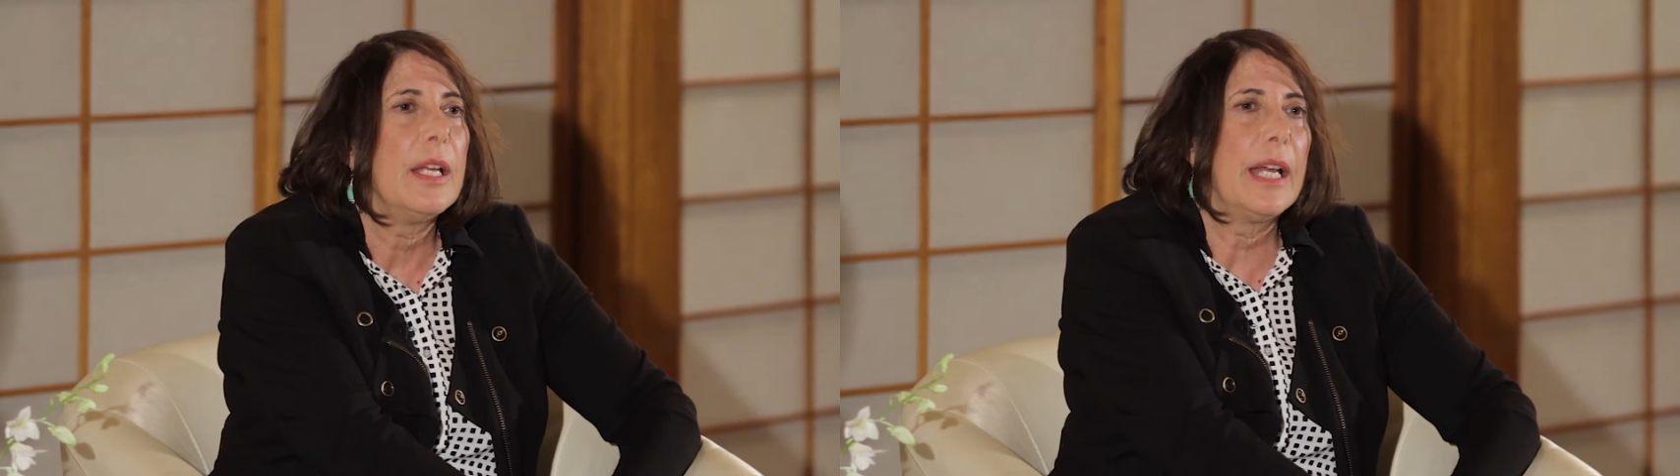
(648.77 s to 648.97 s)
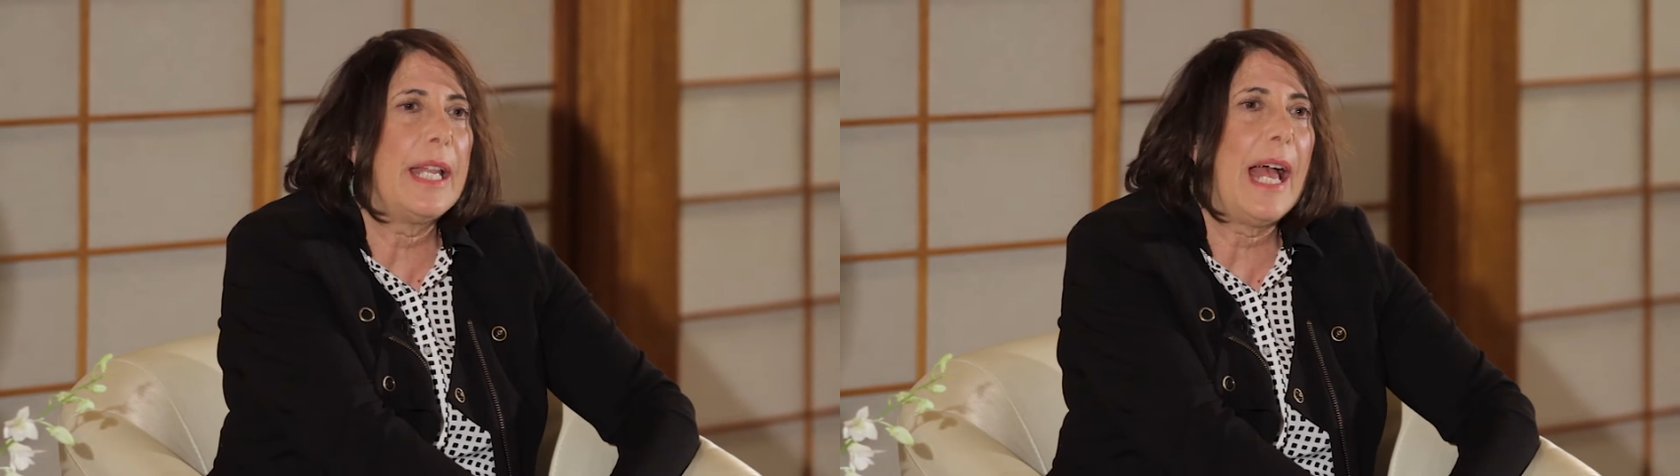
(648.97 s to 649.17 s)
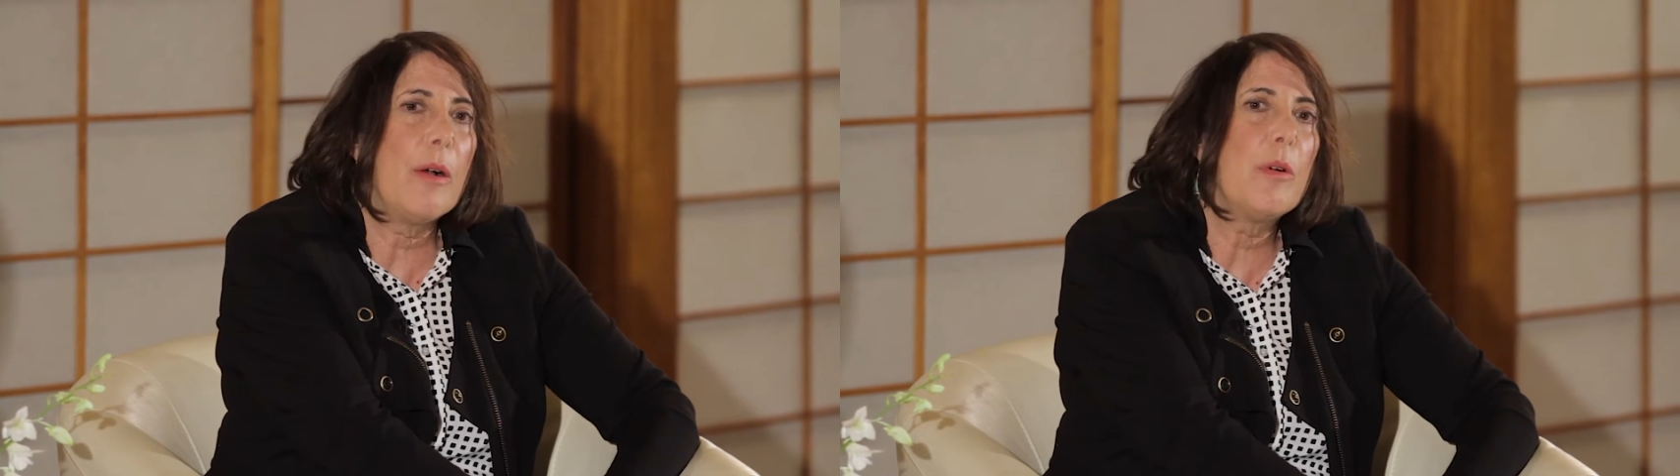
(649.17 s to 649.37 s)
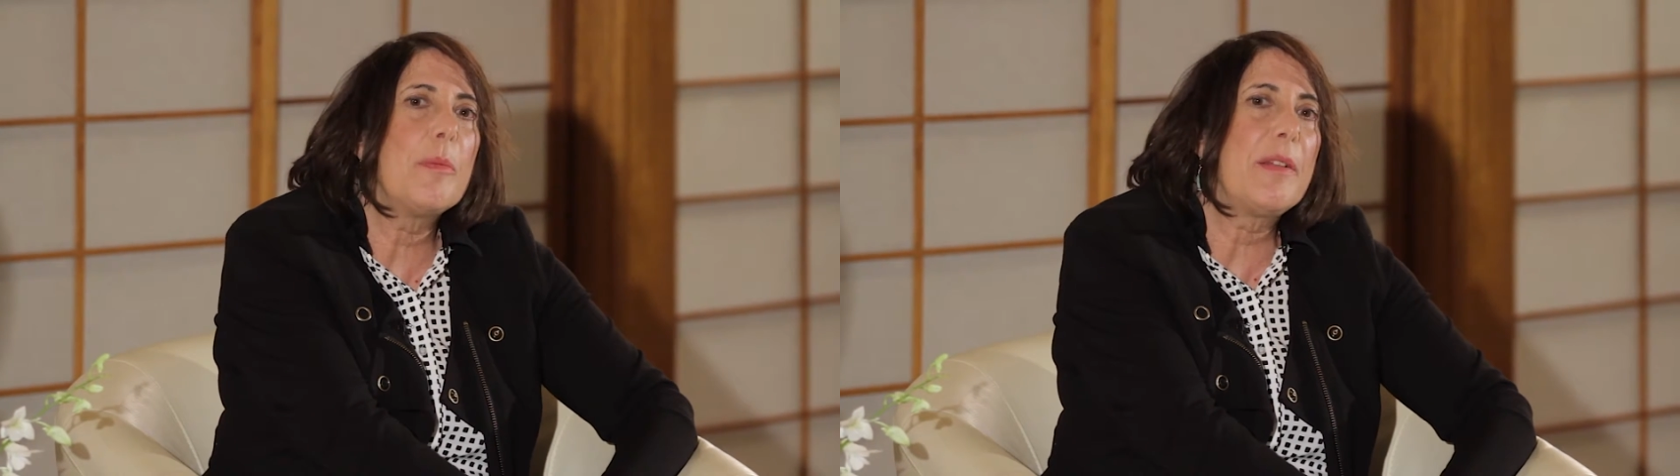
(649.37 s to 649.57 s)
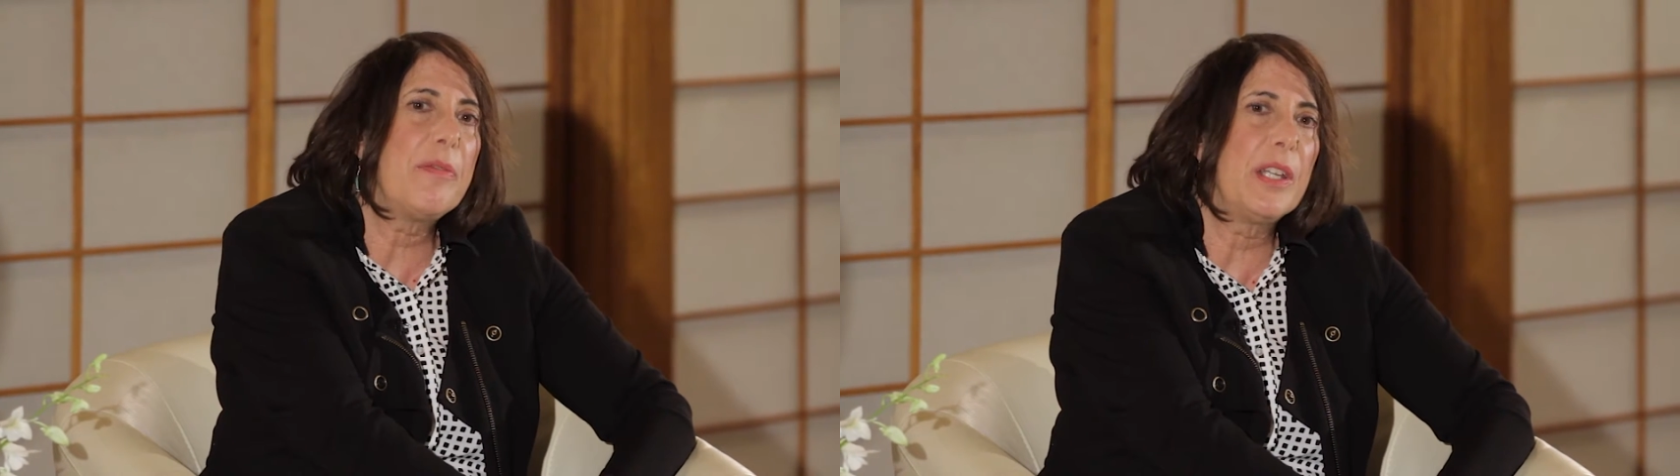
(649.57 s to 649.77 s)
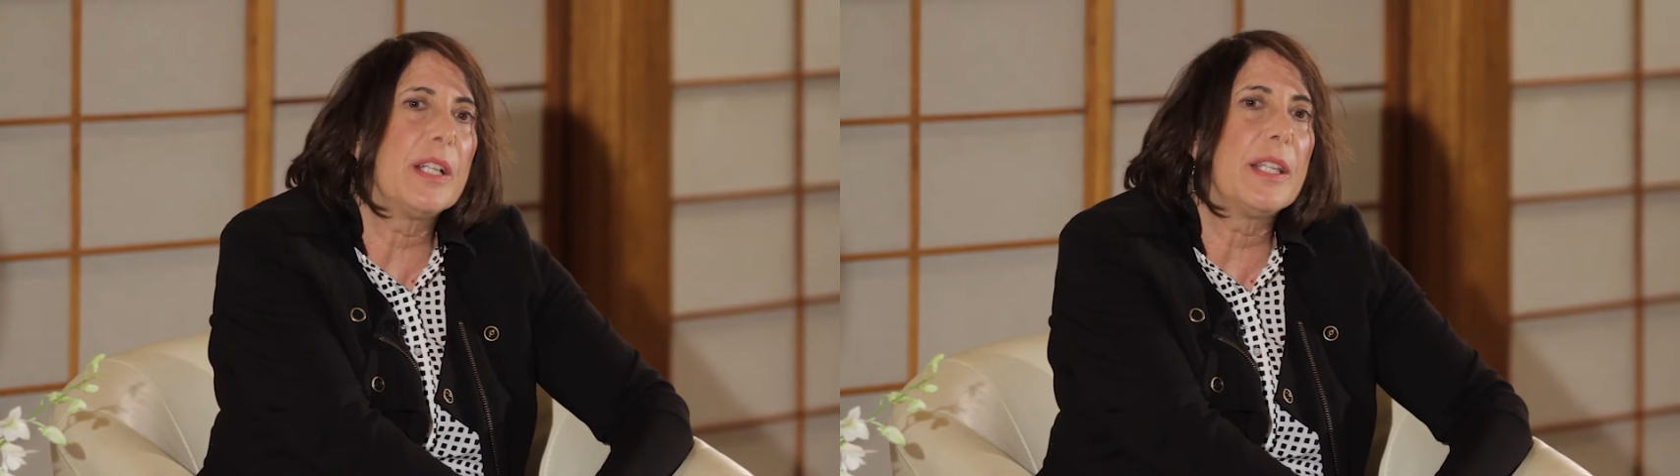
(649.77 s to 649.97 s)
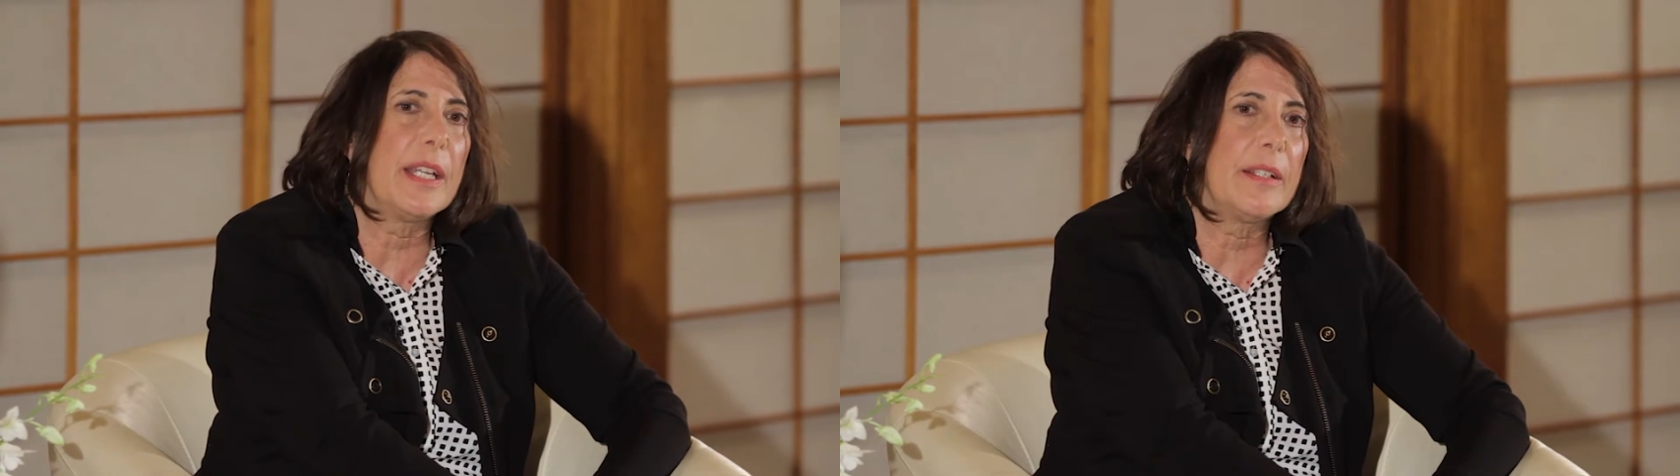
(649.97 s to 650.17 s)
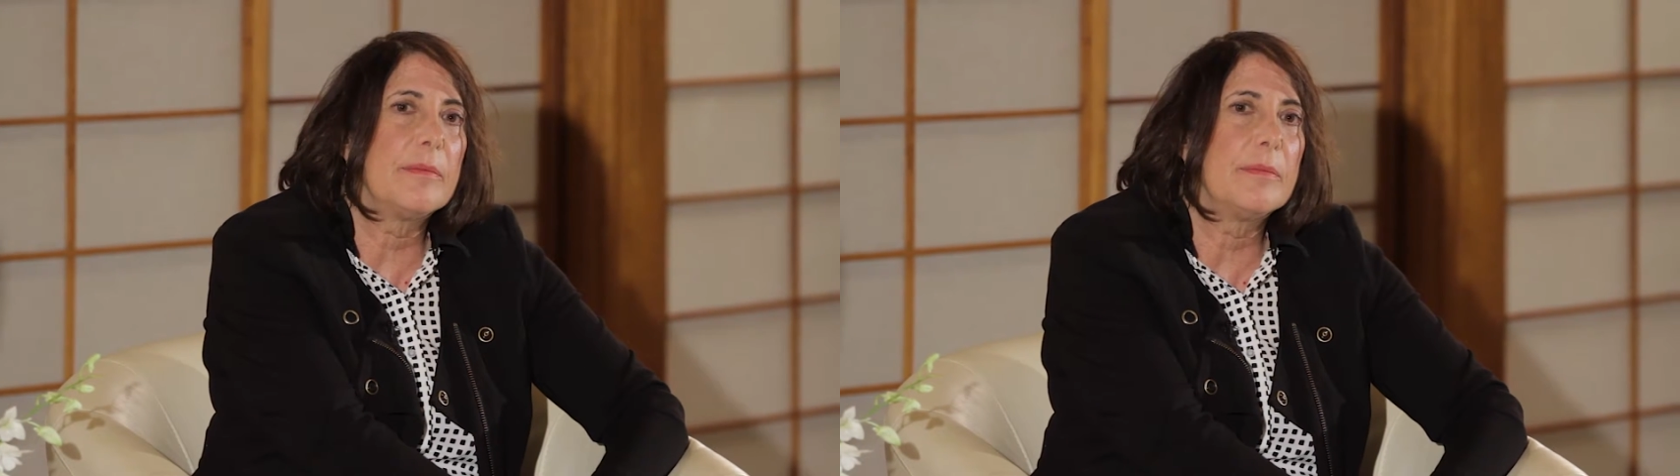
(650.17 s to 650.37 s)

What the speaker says: And how am I feeling?